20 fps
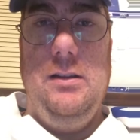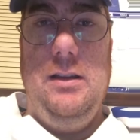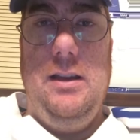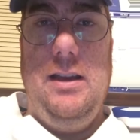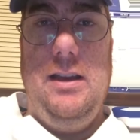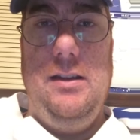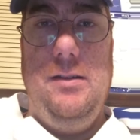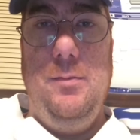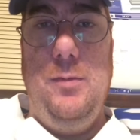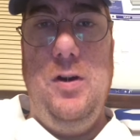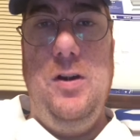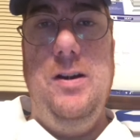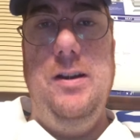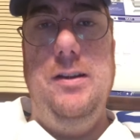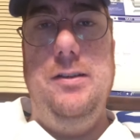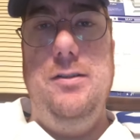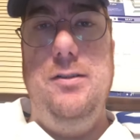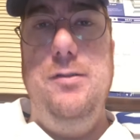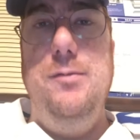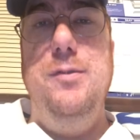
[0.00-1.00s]
and Amari
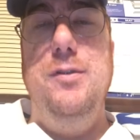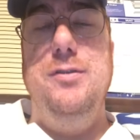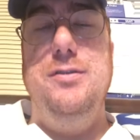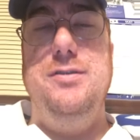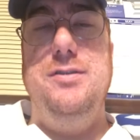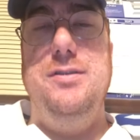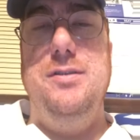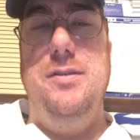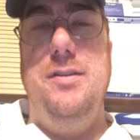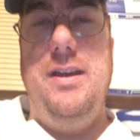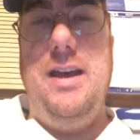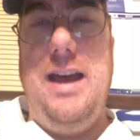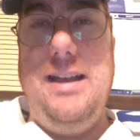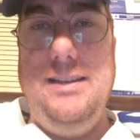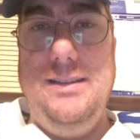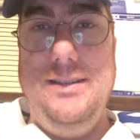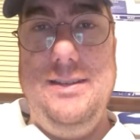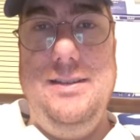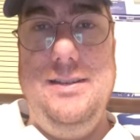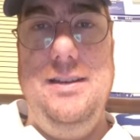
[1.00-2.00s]
Cooper. So
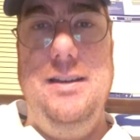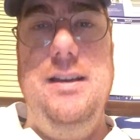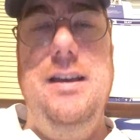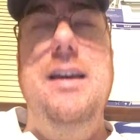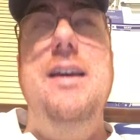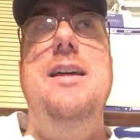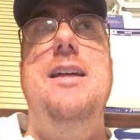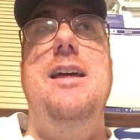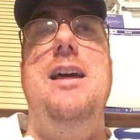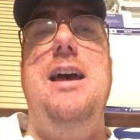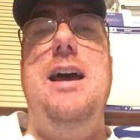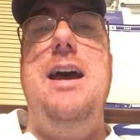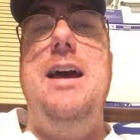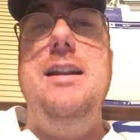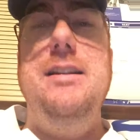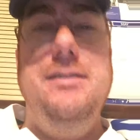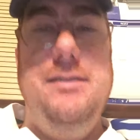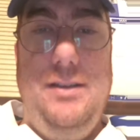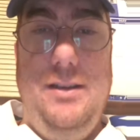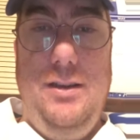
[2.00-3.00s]
that's that
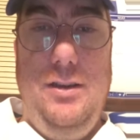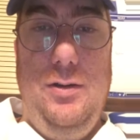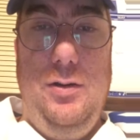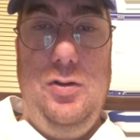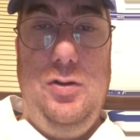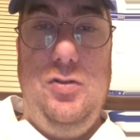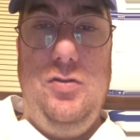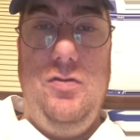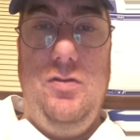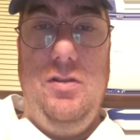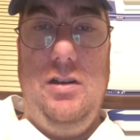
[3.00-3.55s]
is huge for